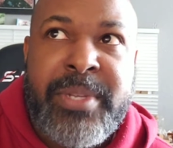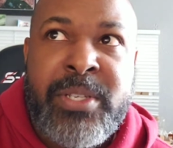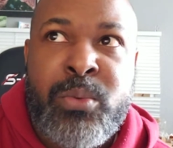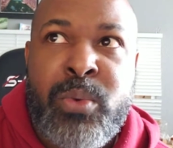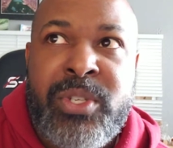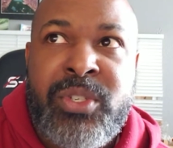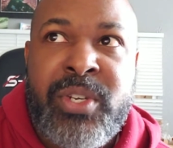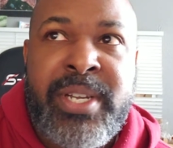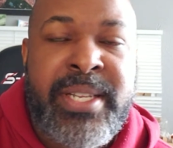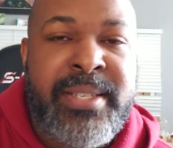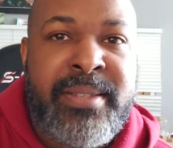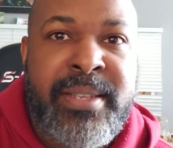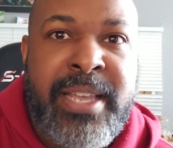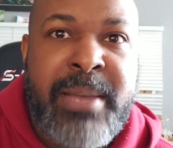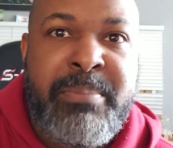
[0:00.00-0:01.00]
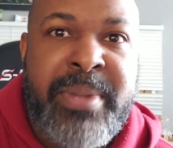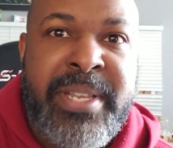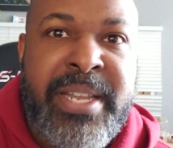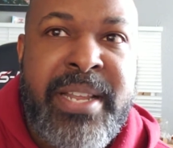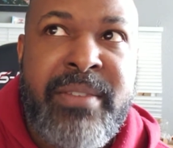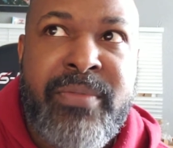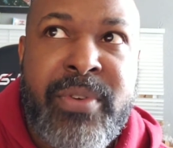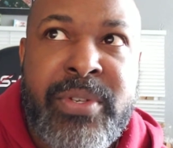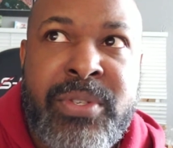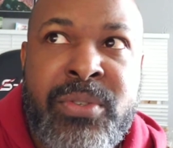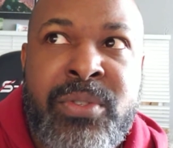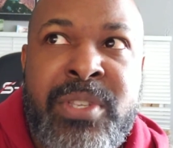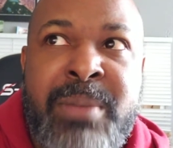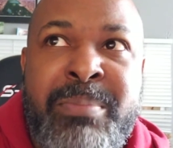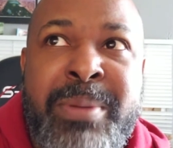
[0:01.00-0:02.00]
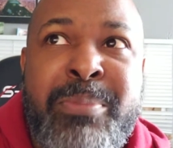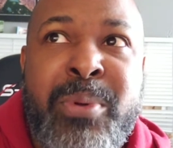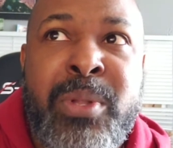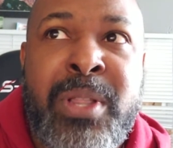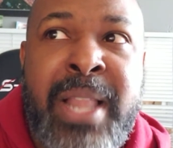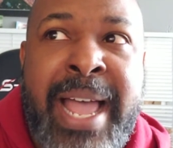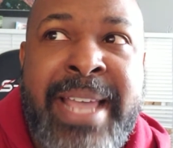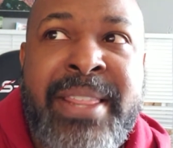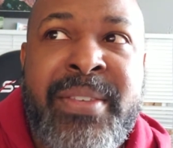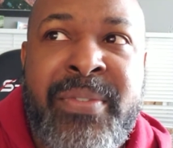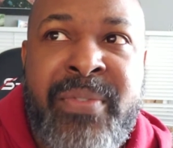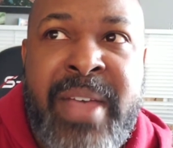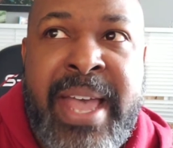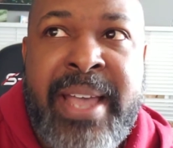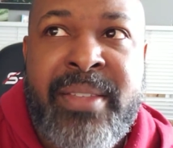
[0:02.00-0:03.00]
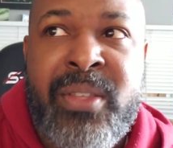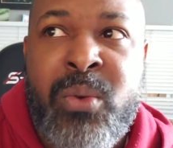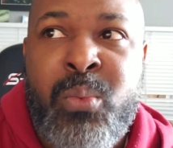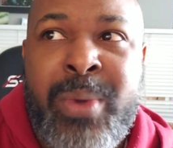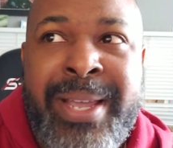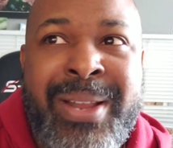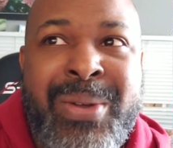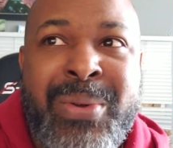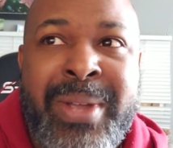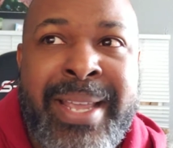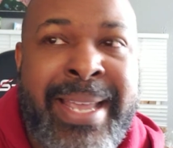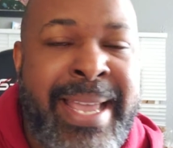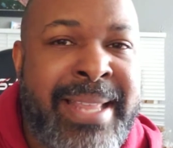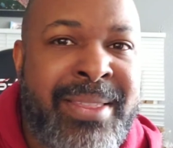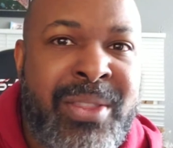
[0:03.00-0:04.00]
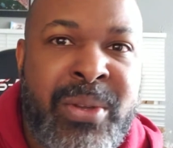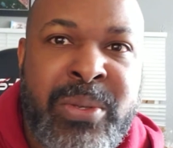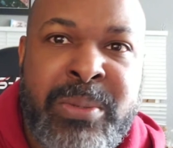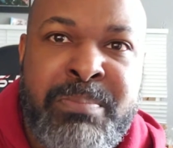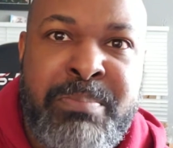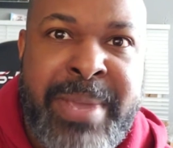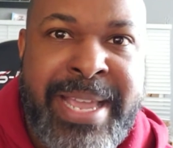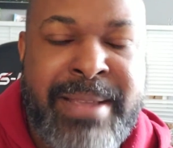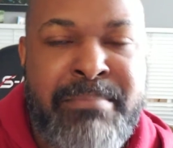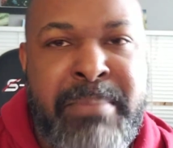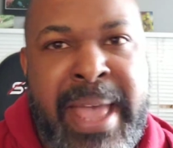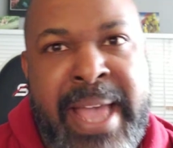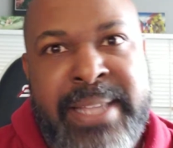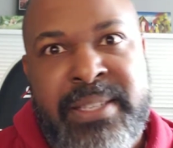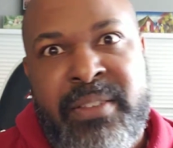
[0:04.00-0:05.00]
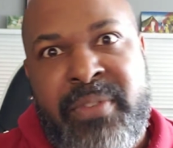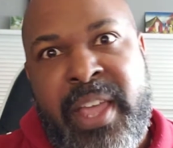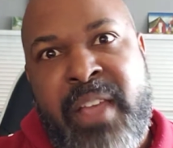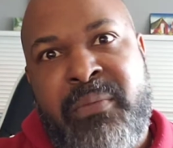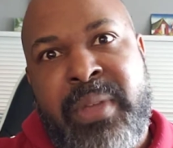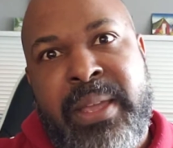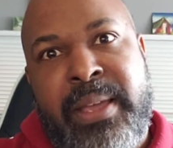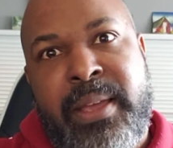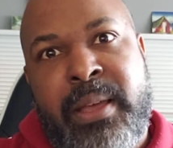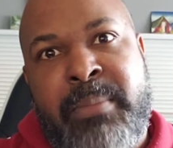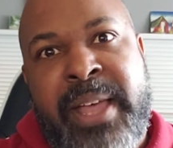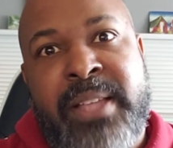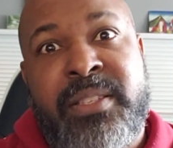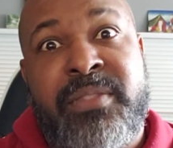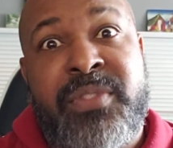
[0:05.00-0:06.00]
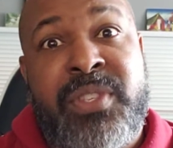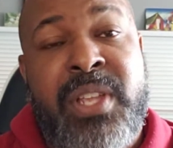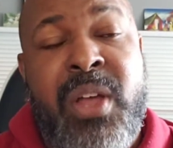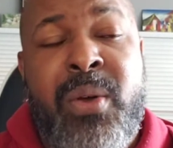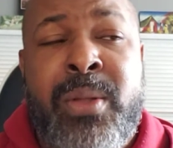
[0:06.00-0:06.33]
as what you're going to see up in Denver. So some people like the fact that we don't get those big, massive, heavy amounts of snow.